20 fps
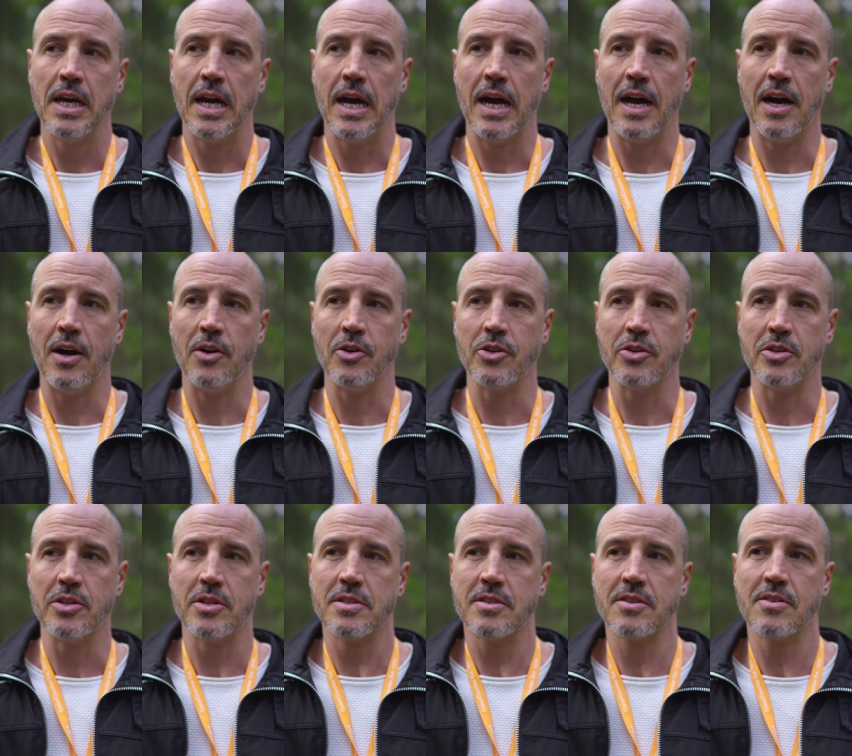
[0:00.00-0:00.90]
how you
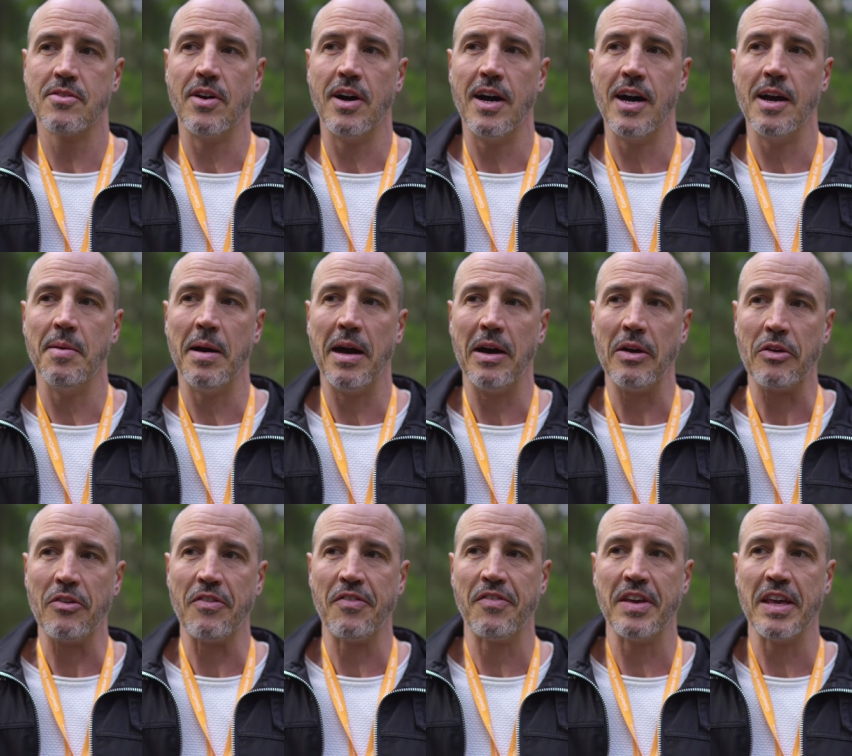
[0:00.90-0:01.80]
describe how
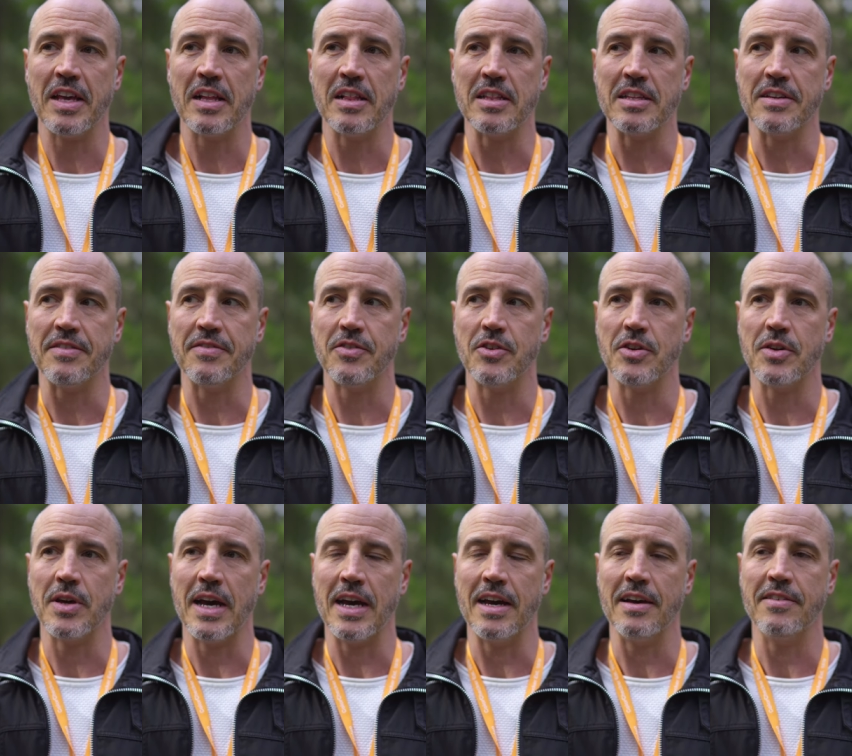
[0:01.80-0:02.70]
you feel if
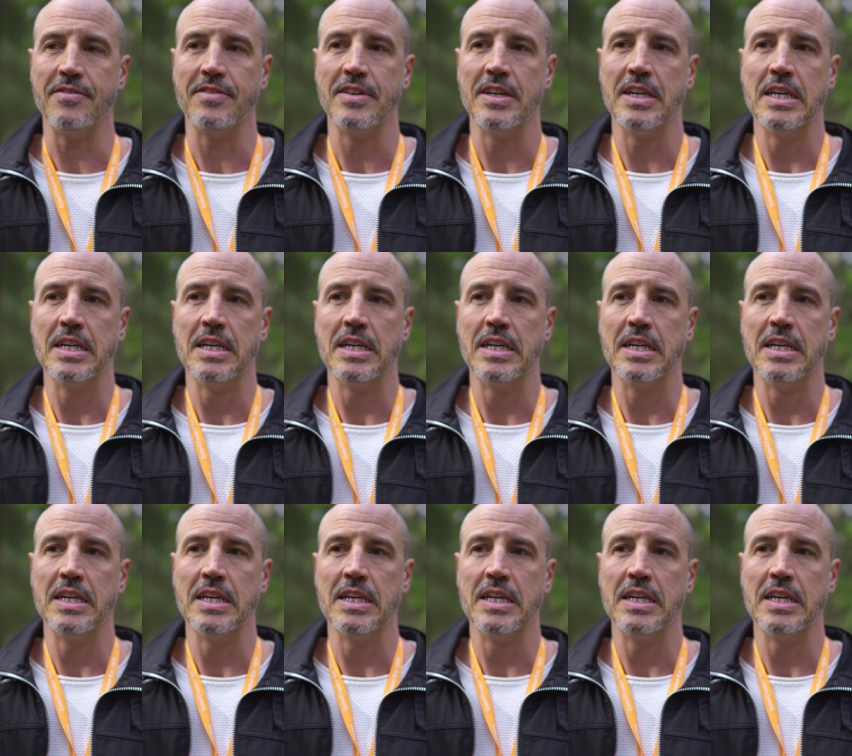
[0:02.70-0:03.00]
you have